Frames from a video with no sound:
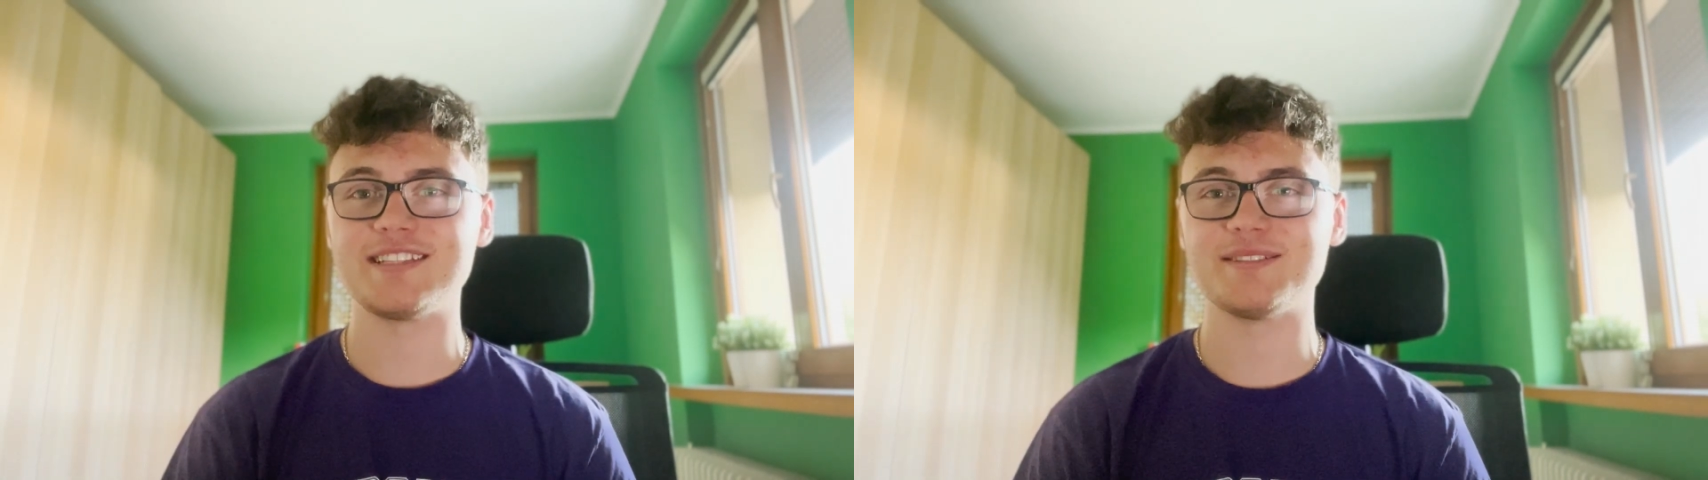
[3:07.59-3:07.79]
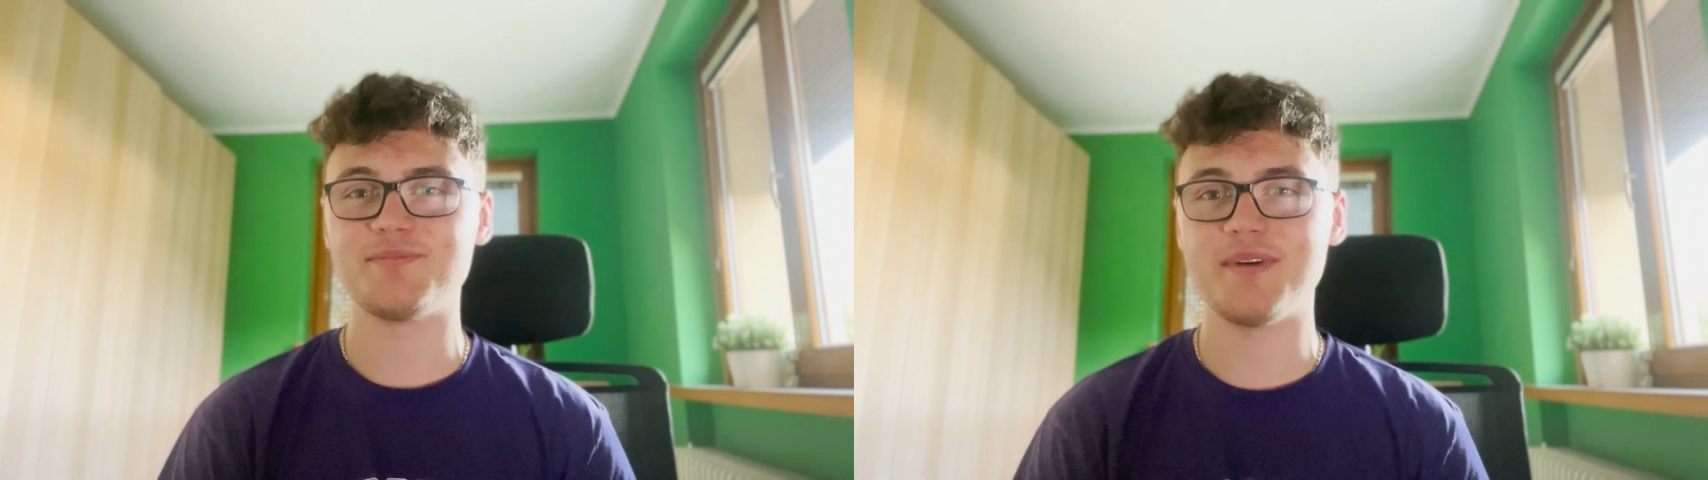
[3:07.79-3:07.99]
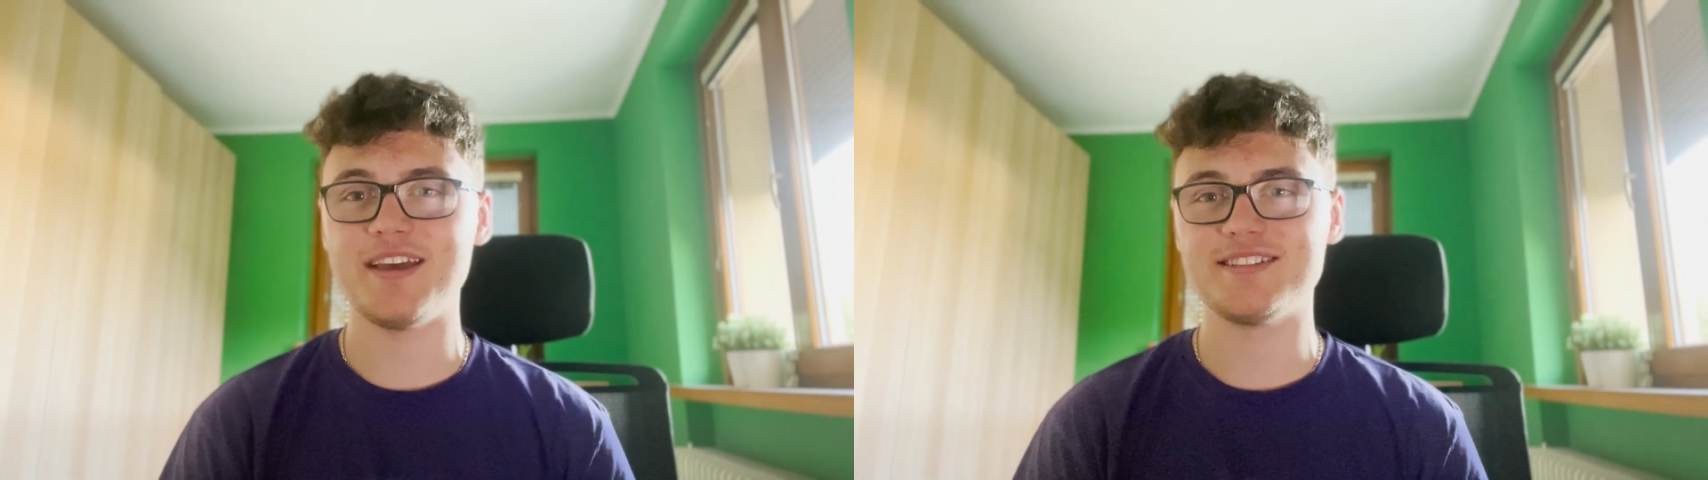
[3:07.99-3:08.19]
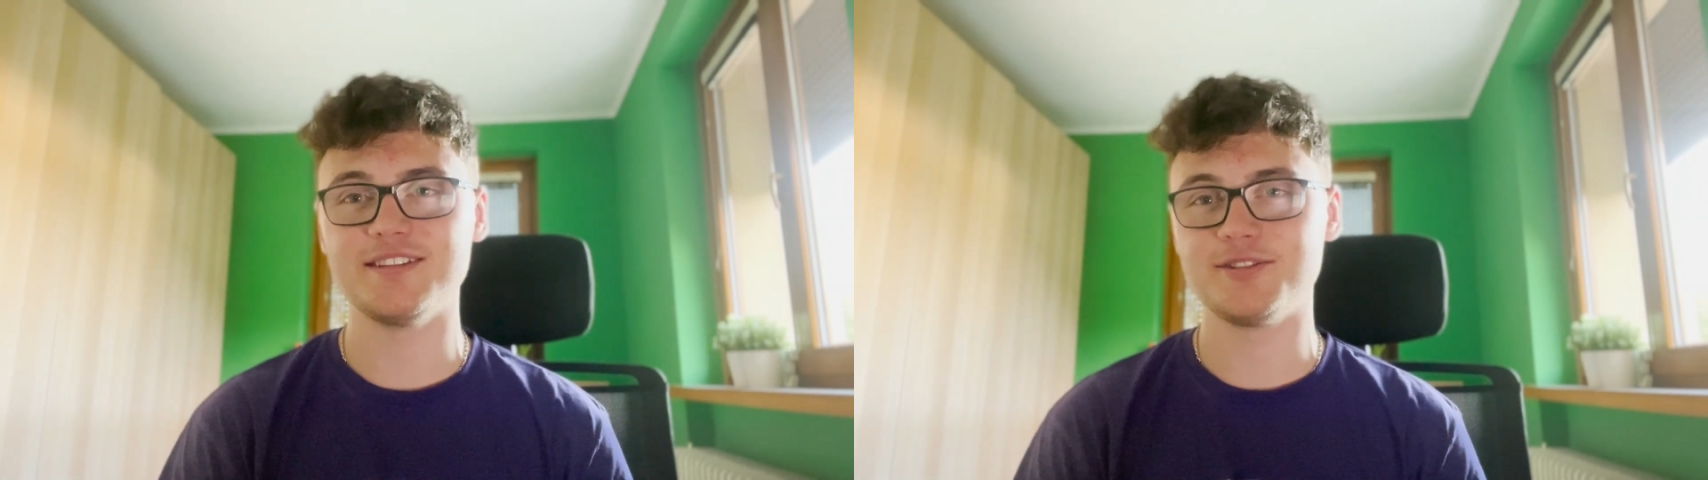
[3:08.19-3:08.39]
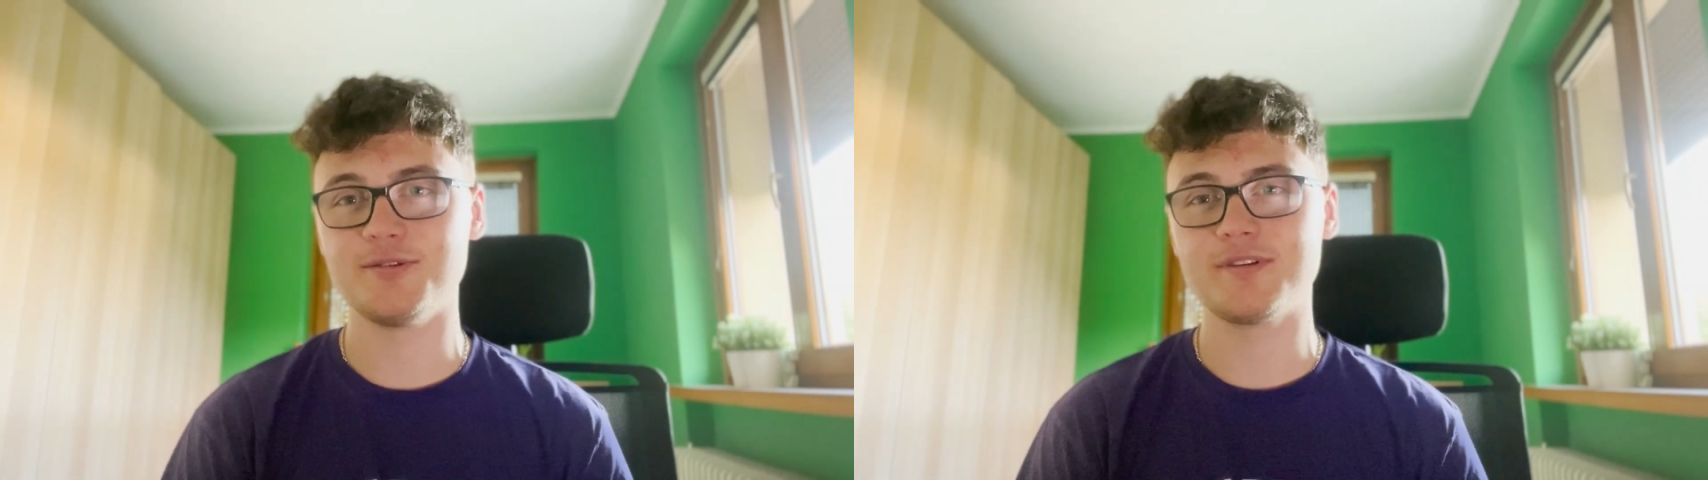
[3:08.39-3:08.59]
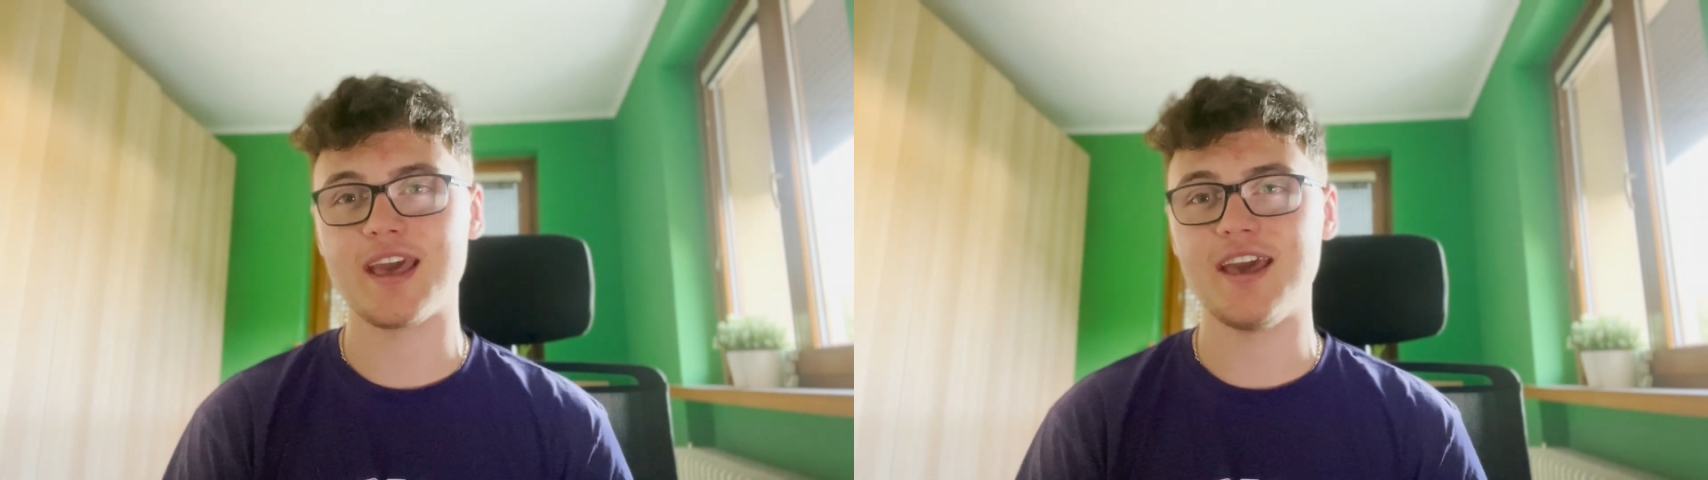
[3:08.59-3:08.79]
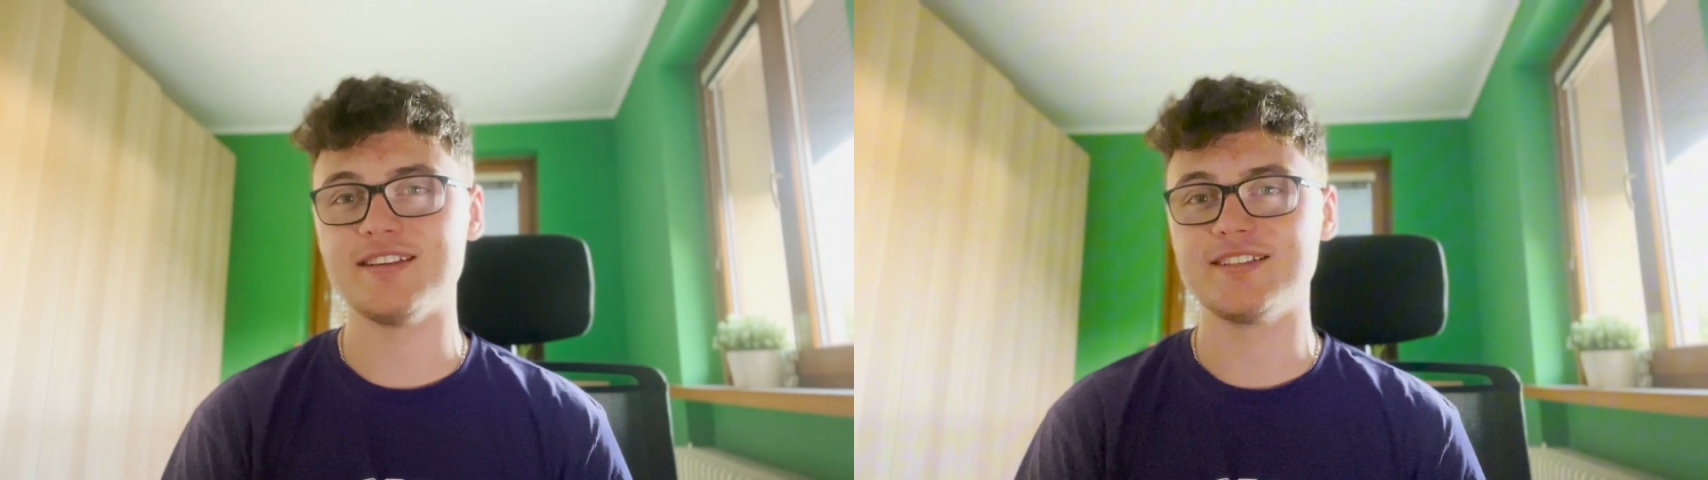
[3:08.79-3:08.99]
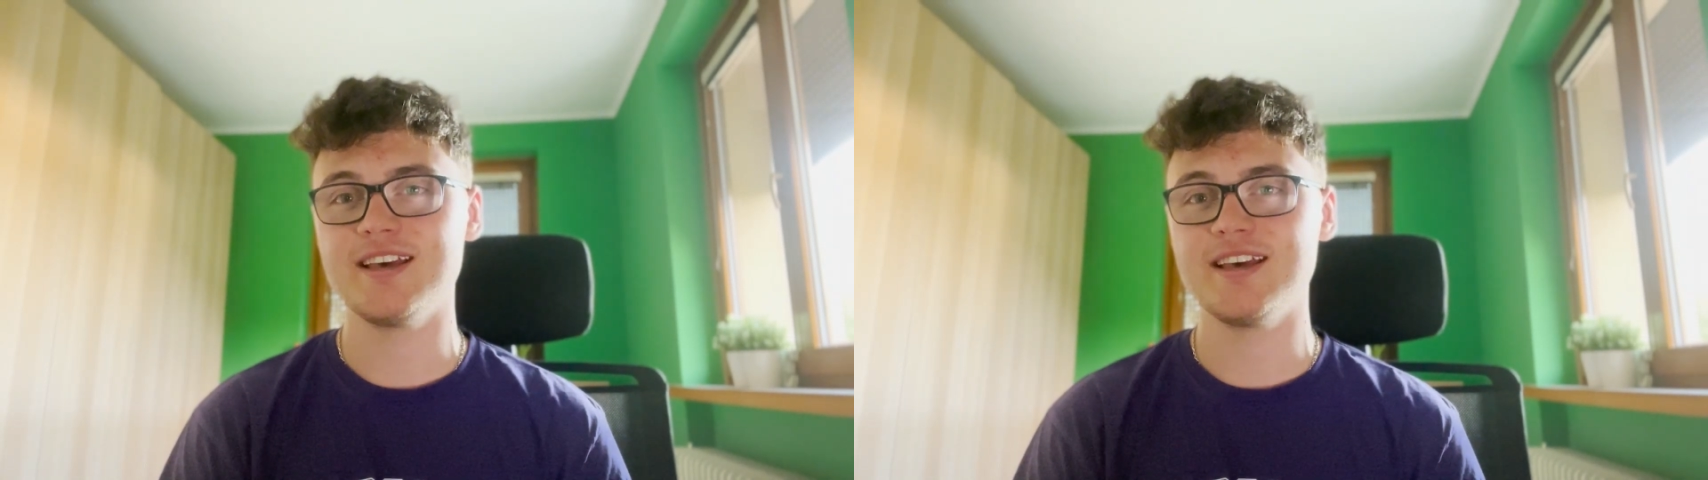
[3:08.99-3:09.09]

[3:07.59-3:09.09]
some space in the suitcase